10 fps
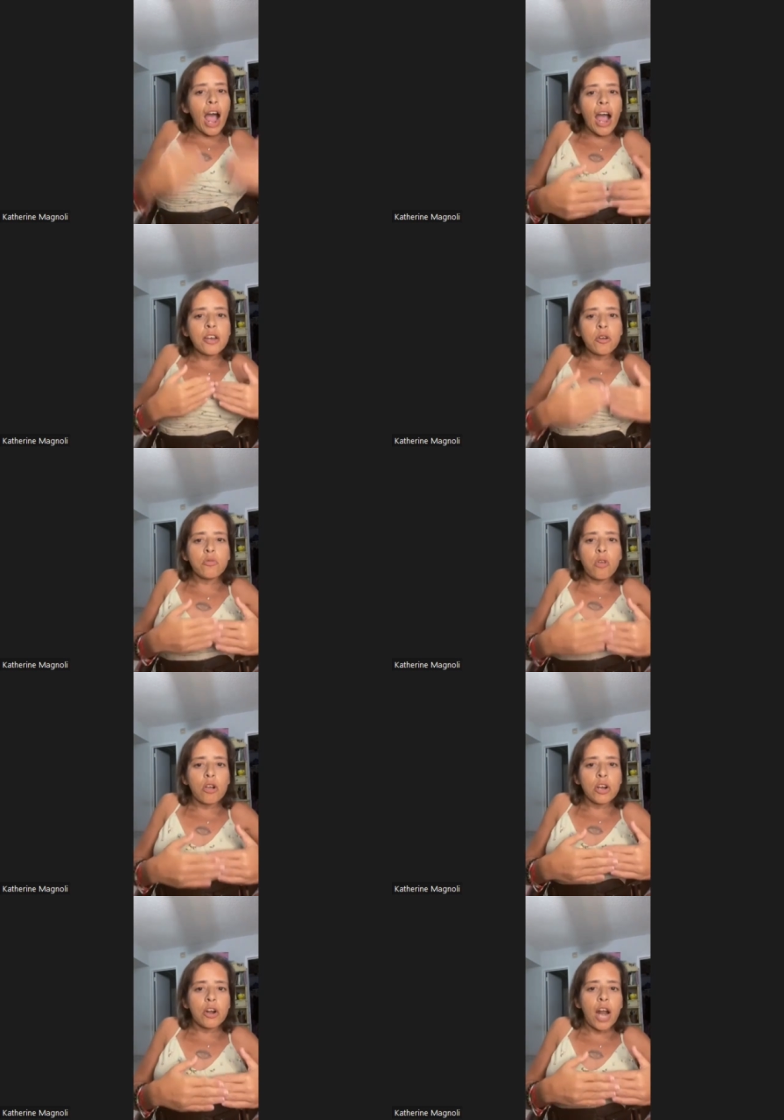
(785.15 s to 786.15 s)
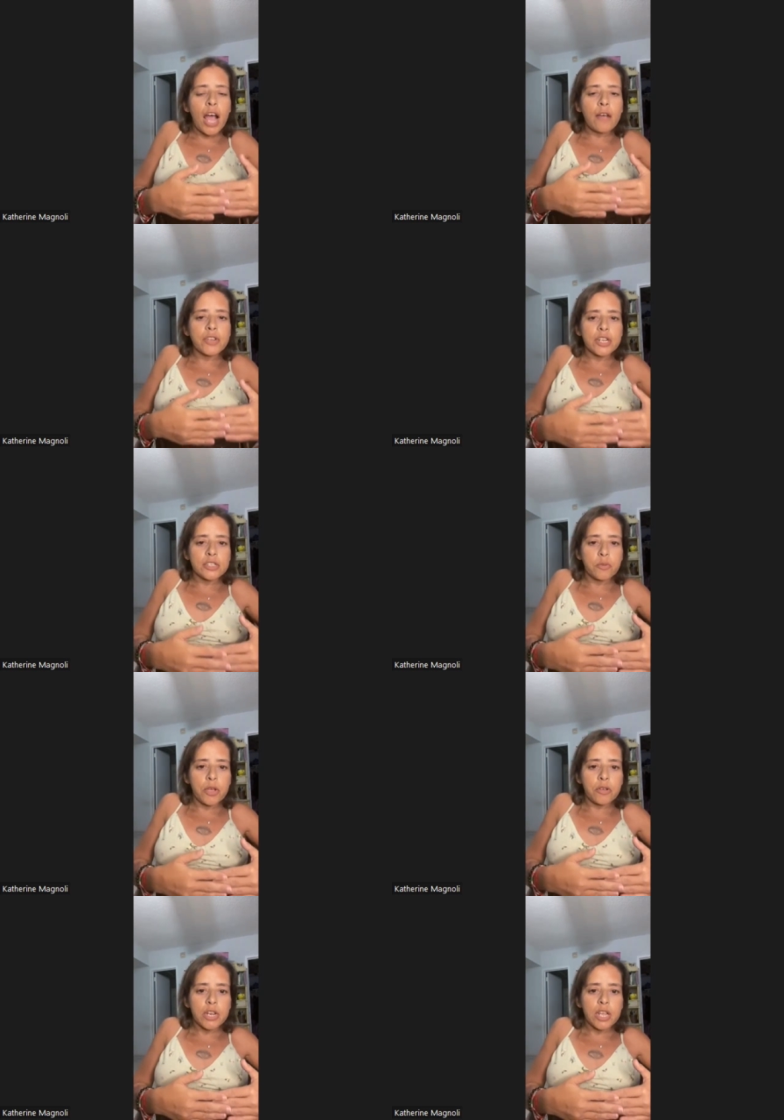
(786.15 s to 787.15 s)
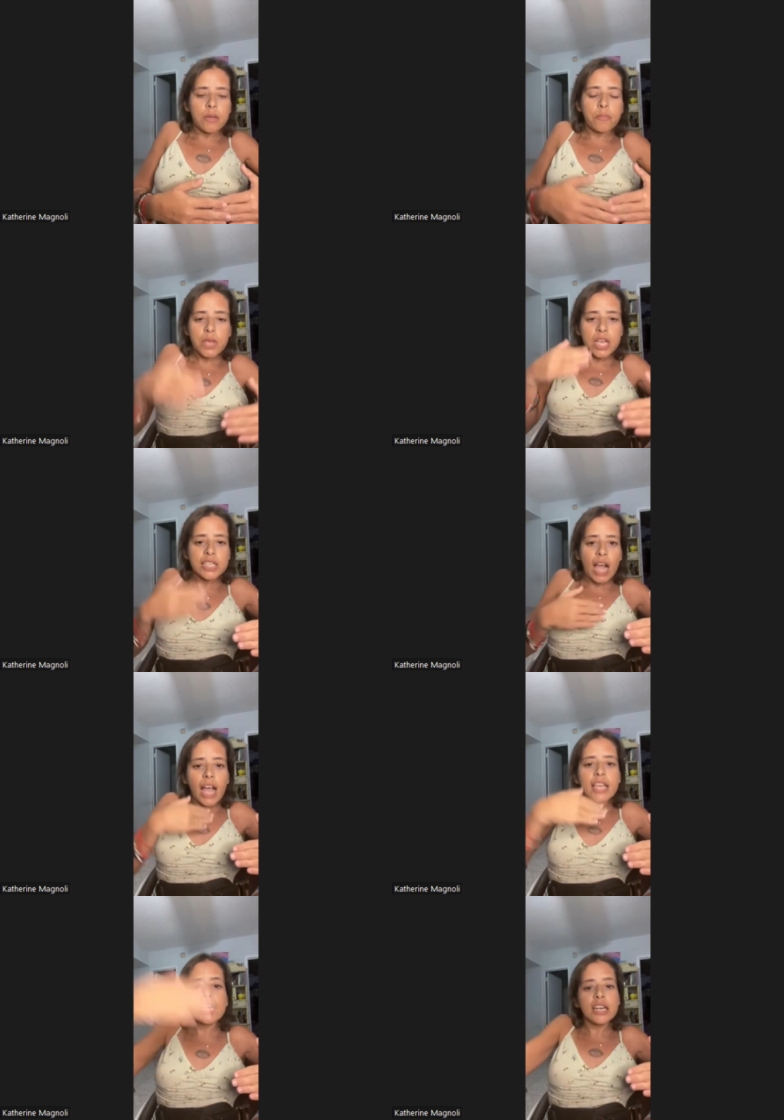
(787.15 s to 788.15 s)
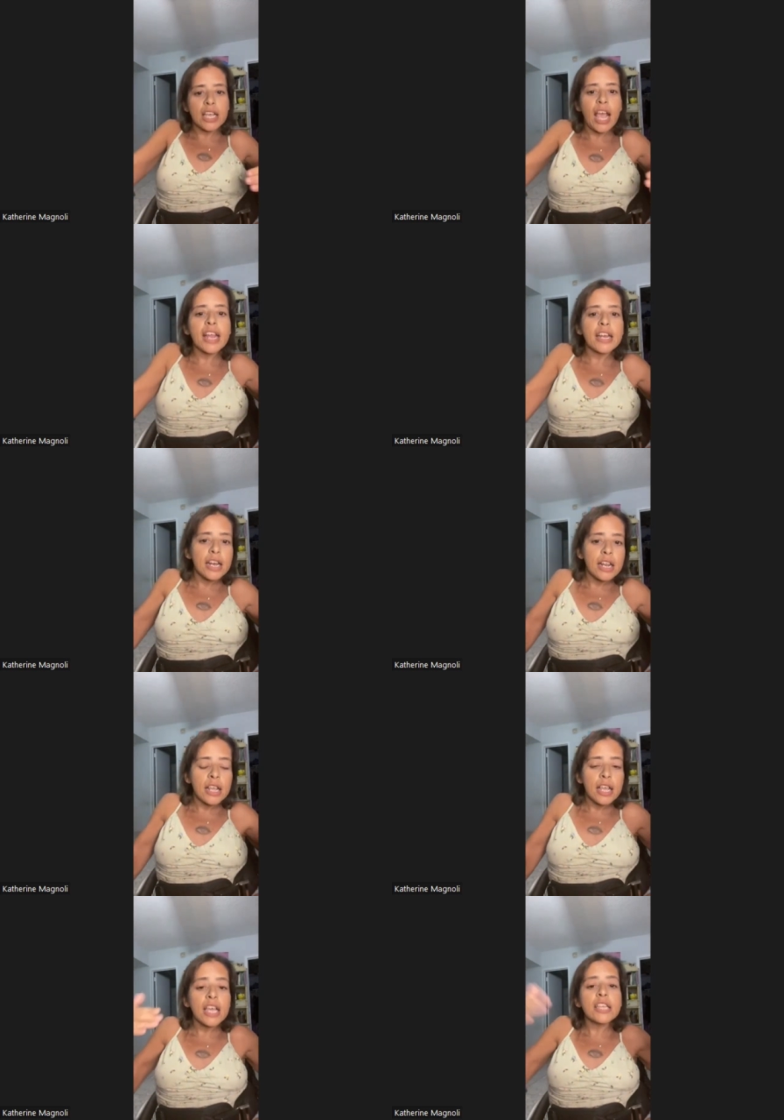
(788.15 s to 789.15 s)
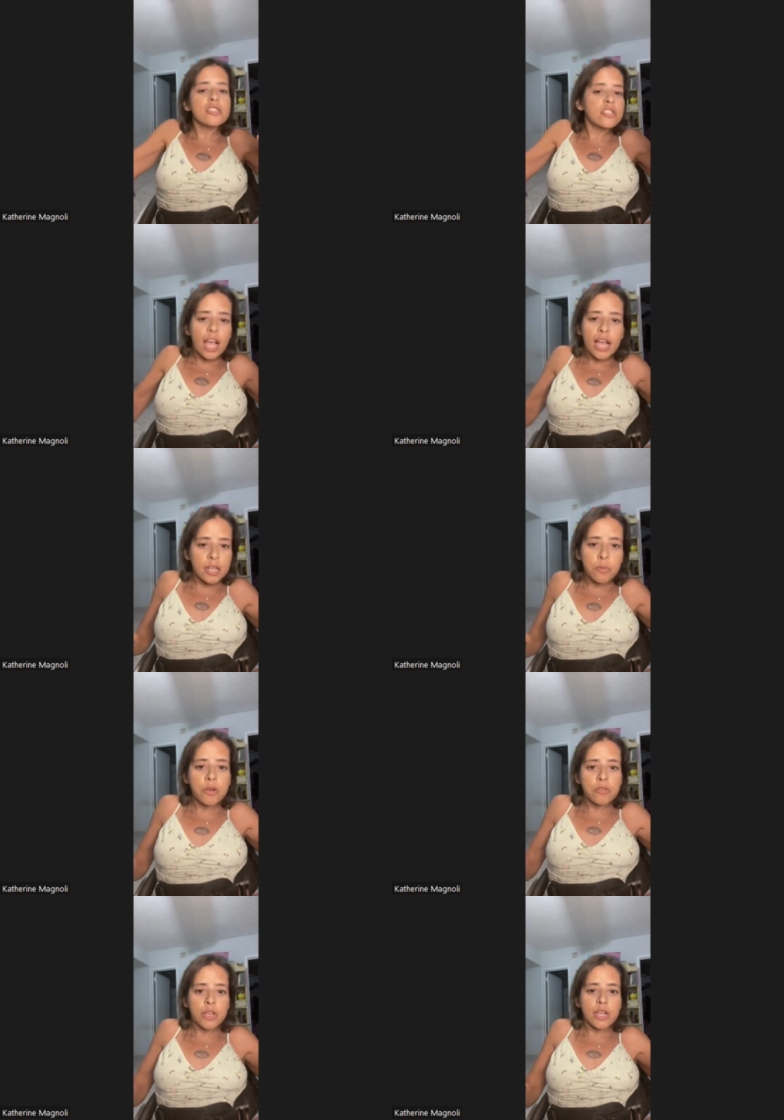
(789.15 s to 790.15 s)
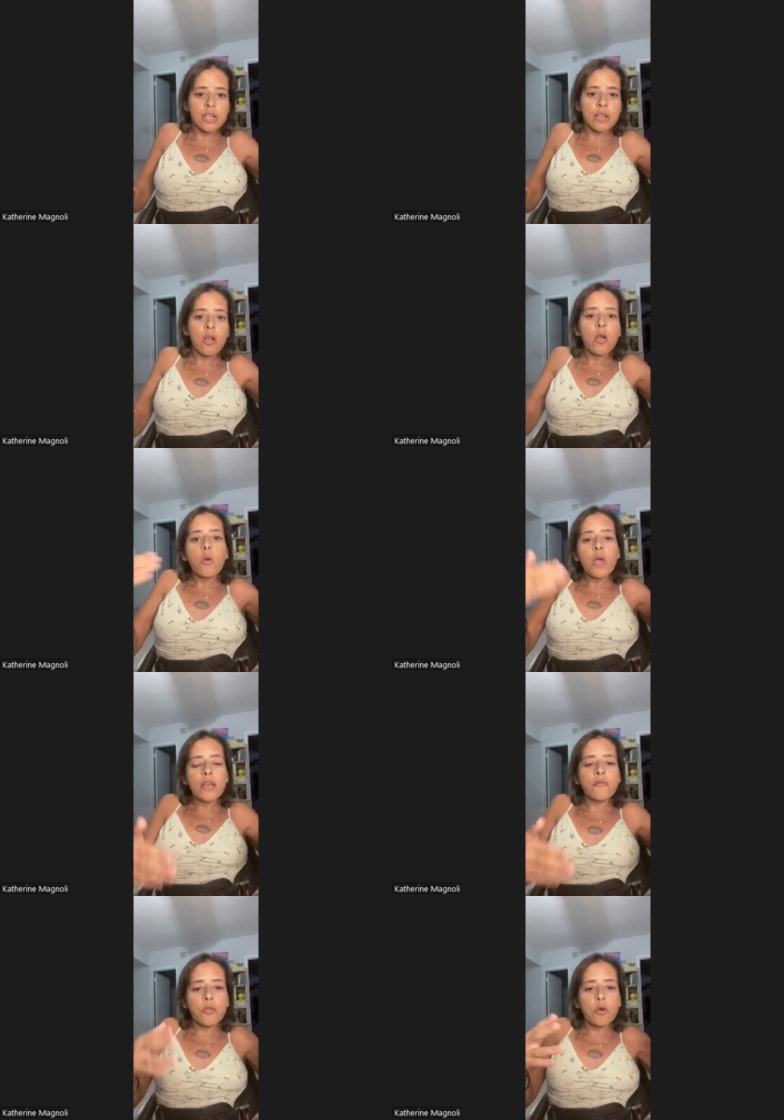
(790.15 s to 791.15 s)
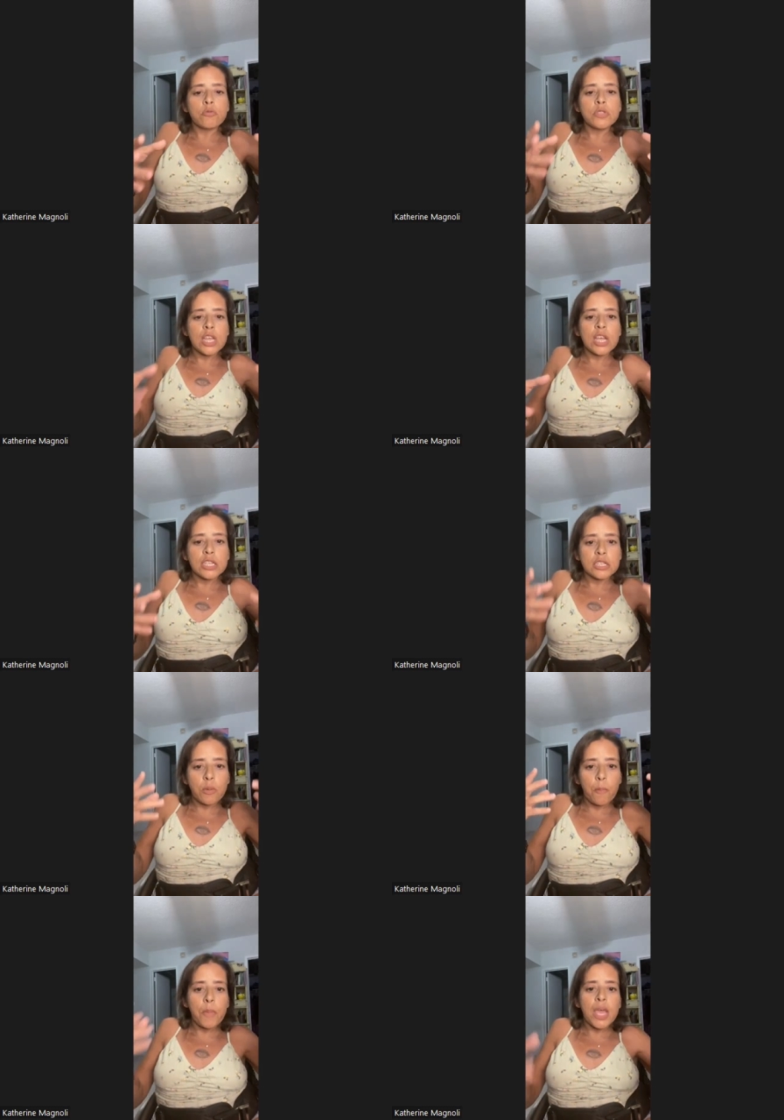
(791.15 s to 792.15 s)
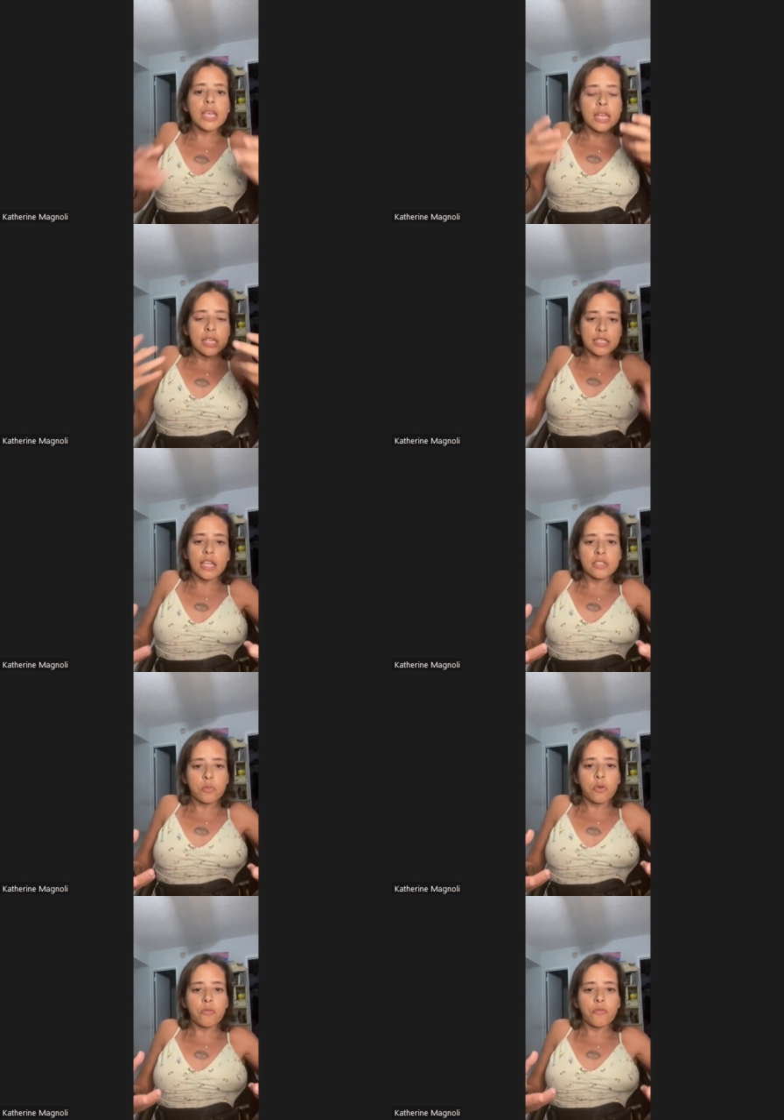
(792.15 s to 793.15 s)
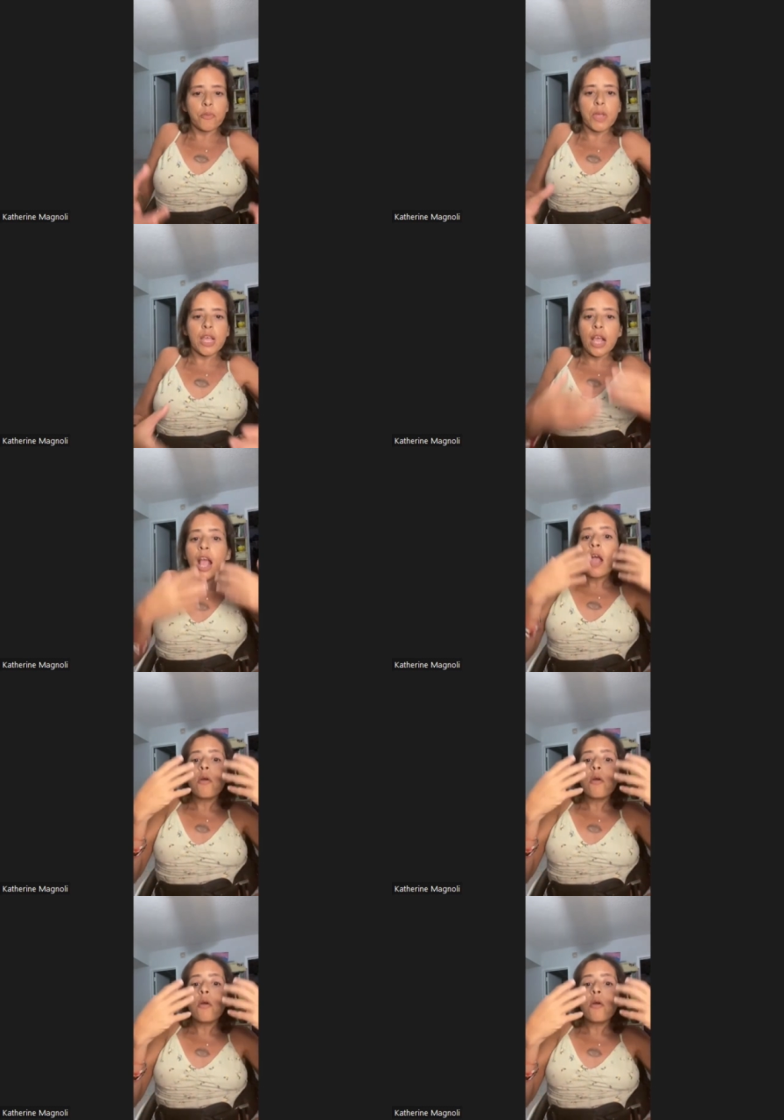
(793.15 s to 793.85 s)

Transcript: I no longer have a disability because I can get into any building if mm-hmm. those things make it accessible for me.